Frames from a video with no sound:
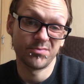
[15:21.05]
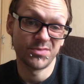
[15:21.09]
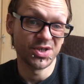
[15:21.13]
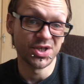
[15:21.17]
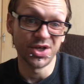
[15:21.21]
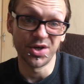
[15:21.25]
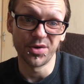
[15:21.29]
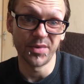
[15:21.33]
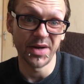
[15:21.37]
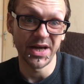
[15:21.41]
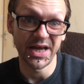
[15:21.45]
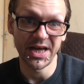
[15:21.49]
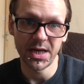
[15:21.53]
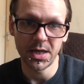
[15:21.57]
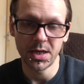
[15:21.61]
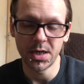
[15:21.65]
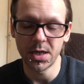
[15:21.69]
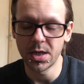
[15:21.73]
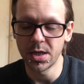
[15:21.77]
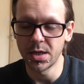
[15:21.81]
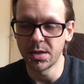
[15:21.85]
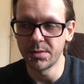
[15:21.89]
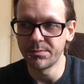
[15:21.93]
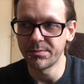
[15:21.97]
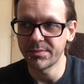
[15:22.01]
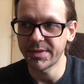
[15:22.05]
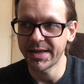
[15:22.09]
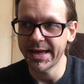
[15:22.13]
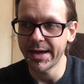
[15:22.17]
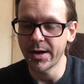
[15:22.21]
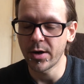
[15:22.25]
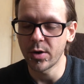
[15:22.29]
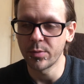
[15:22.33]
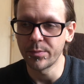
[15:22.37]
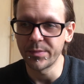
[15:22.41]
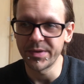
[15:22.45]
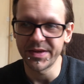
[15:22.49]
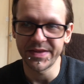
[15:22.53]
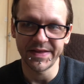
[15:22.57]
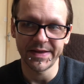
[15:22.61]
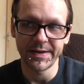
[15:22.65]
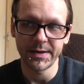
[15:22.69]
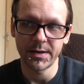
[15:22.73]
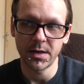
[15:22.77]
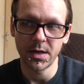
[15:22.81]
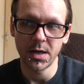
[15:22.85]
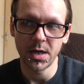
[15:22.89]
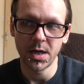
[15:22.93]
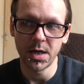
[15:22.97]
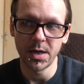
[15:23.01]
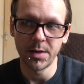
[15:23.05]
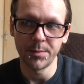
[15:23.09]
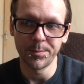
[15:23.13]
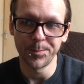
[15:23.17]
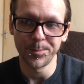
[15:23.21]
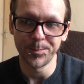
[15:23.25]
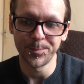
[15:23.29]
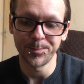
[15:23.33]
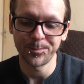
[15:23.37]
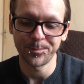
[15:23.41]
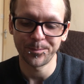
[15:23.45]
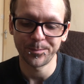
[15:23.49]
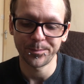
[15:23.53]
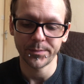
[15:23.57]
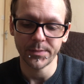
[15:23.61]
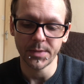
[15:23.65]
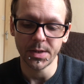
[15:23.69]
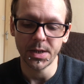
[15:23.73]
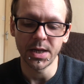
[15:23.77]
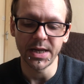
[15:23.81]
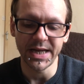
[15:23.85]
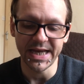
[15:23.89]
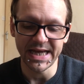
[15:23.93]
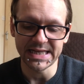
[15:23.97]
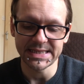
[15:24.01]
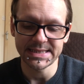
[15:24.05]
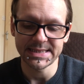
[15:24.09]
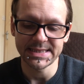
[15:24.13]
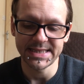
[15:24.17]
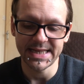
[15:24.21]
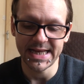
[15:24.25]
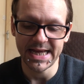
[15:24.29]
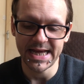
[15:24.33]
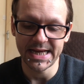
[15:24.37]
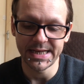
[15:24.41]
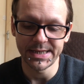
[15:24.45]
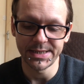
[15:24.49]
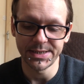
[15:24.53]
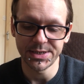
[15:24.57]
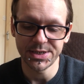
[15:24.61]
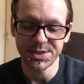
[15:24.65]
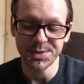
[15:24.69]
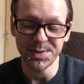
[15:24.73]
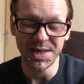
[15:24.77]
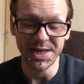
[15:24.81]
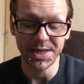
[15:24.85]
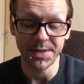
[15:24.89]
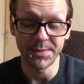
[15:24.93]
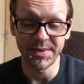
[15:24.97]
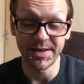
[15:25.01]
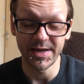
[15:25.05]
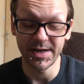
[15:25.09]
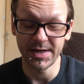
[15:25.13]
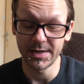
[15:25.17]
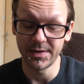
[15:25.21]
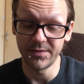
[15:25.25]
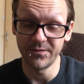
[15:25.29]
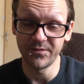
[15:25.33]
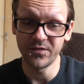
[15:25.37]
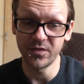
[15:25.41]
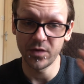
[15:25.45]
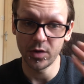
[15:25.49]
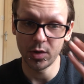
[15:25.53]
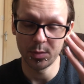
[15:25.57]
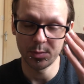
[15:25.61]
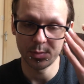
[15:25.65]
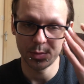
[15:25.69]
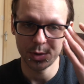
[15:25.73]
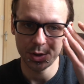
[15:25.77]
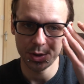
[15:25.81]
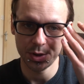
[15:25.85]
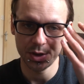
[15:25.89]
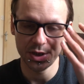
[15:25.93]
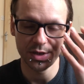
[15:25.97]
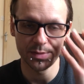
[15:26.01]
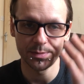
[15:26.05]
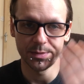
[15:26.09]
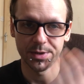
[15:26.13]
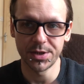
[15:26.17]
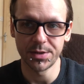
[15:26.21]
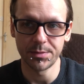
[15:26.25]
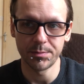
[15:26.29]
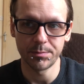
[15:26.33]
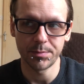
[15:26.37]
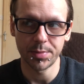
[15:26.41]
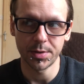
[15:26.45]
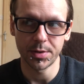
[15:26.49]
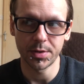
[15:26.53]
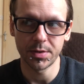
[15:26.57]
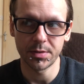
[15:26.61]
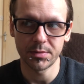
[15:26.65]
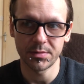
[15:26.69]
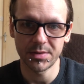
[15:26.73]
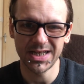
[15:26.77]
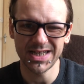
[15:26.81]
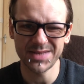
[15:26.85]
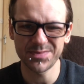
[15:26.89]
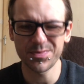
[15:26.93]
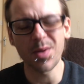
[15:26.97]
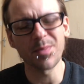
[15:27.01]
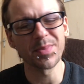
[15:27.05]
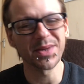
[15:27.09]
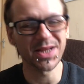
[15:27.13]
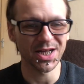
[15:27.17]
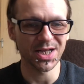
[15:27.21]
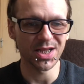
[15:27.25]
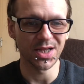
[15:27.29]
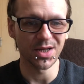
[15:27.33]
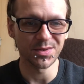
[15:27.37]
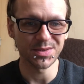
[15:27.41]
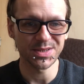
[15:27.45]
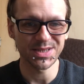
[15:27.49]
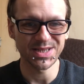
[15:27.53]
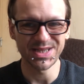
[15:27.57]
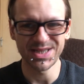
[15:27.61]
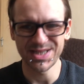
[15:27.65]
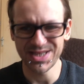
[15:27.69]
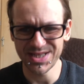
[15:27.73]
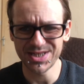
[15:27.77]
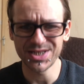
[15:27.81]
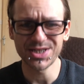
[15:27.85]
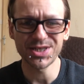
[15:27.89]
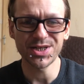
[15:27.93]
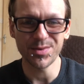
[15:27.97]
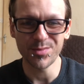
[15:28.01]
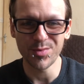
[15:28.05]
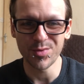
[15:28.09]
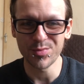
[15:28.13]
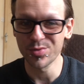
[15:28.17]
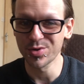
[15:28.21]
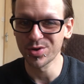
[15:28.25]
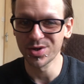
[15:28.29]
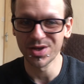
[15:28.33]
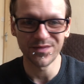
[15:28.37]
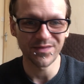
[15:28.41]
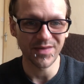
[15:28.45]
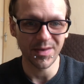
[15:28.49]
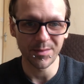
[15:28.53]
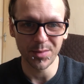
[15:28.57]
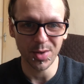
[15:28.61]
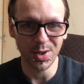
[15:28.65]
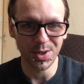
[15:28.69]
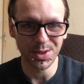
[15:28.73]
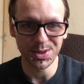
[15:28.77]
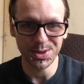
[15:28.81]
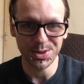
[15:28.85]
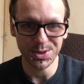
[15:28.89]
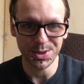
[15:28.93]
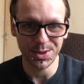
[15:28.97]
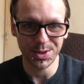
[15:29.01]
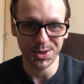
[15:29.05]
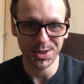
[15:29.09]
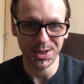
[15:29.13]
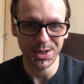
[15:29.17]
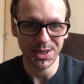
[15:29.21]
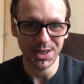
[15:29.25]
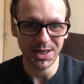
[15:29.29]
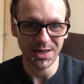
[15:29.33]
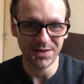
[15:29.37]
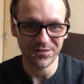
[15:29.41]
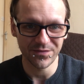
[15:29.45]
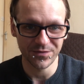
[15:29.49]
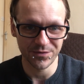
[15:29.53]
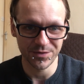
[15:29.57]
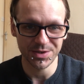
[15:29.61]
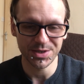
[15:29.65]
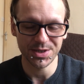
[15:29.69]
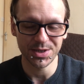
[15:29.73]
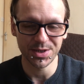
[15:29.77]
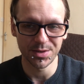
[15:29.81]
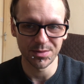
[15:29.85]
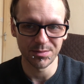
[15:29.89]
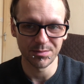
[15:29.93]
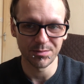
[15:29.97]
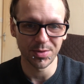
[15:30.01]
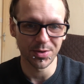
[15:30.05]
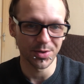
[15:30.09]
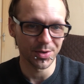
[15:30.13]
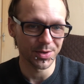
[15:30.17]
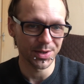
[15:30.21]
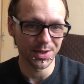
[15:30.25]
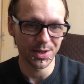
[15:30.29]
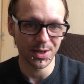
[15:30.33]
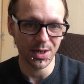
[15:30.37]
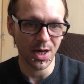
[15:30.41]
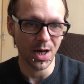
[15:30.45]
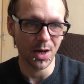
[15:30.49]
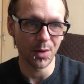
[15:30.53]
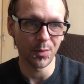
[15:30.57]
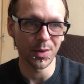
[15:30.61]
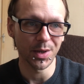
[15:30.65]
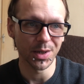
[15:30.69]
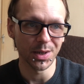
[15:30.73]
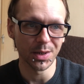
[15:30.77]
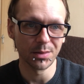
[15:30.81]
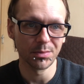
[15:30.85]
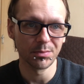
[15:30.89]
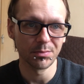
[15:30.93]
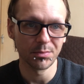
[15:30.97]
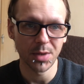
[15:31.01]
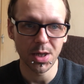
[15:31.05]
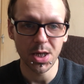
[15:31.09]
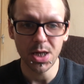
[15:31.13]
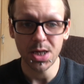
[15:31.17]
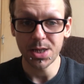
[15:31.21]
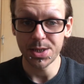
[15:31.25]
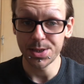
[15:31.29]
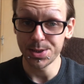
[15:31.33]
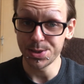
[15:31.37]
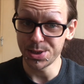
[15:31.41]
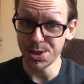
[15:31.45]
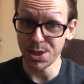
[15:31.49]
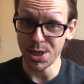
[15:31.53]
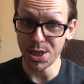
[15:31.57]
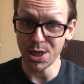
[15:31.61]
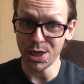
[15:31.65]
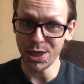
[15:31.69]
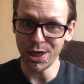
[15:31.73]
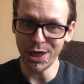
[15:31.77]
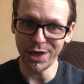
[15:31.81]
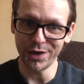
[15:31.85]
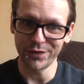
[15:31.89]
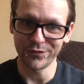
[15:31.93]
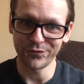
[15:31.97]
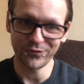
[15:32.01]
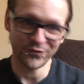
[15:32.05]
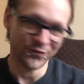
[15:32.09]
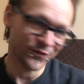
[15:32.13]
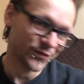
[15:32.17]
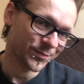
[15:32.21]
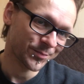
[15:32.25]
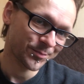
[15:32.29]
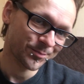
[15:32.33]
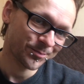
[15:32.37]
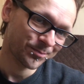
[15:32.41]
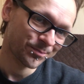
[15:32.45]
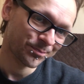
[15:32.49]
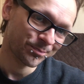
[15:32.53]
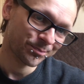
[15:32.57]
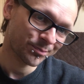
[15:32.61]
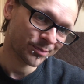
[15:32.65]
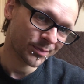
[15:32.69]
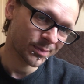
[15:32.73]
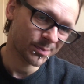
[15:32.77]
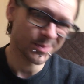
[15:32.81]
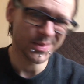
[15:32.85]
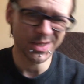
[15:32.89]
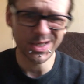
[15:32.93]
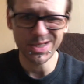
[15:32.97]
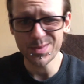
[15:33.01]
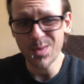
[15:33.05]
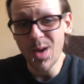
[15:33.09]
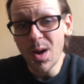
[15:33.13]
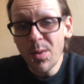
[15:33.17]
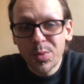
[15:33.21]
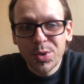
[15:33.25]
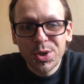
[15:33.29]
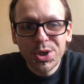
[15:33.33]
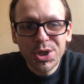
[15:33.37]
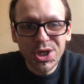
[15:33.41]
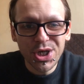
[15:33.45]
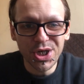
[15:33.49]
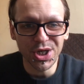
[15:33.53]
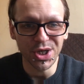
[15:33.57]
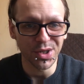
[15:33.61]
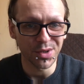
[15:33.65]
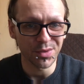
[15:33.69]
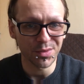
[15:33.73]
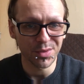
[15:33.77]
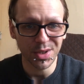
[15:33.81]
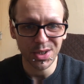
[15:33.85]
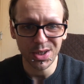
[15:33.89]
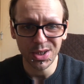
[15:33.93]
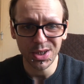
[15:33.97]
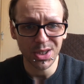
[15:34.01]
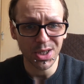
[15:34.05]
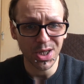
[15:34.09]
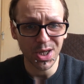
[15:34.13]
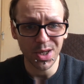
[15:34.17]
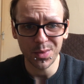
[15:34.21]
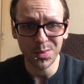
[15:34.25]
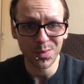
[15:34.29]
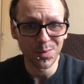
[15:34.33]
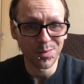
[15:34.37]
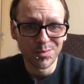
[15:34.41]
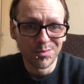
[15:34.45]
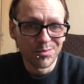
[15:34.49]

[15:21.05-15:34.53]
do it, get on with it, and get to the end so I can make an informed judgment. But that's probably the closest. As a general rule, if I'm not enjoying after a certain point, I will DNF. Because why wouldn't you? You know,